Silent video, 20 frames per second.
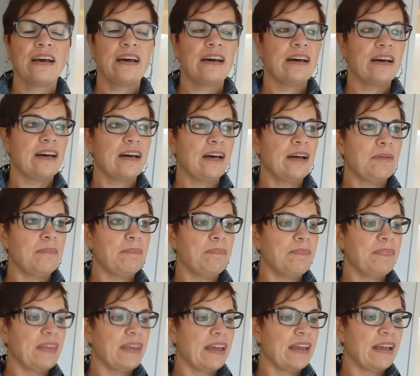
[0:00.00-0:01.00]

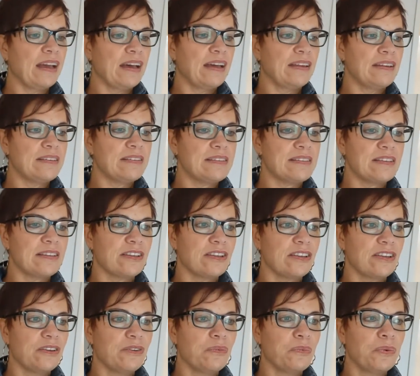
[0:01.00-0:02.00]
and
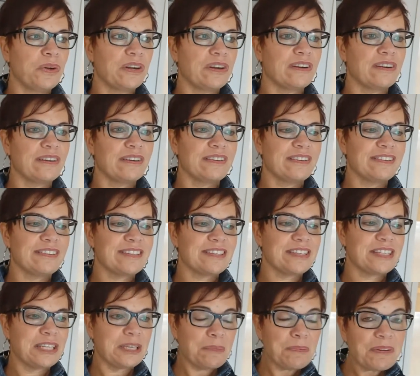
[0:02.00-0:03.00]
we're
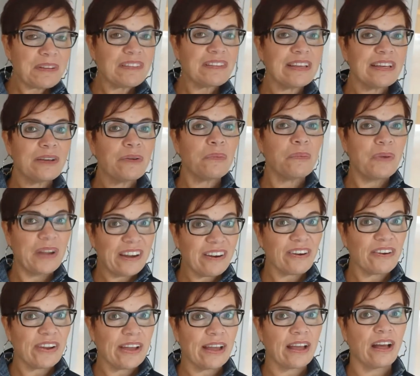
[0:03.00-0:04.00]
typically
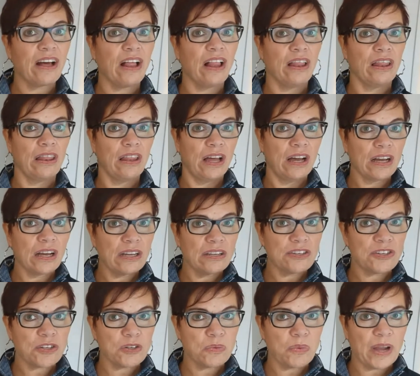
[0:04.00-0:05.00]
wearing long
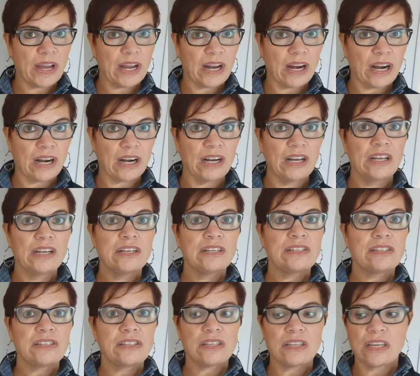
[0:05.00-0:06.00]
underwear,
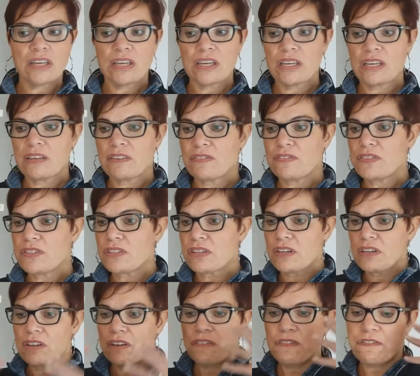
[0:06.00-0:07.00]
sleeves,
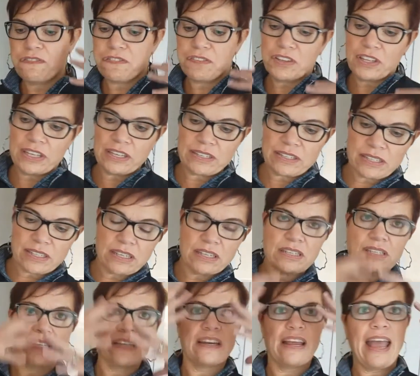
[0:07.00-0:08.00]

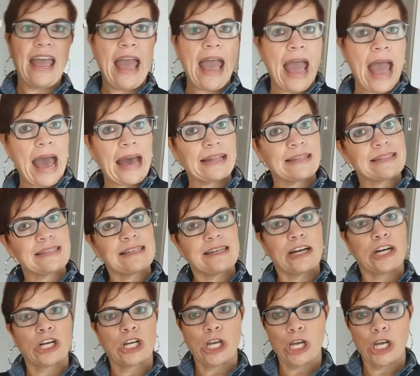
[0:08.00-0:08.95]
fleeces, and hats, and our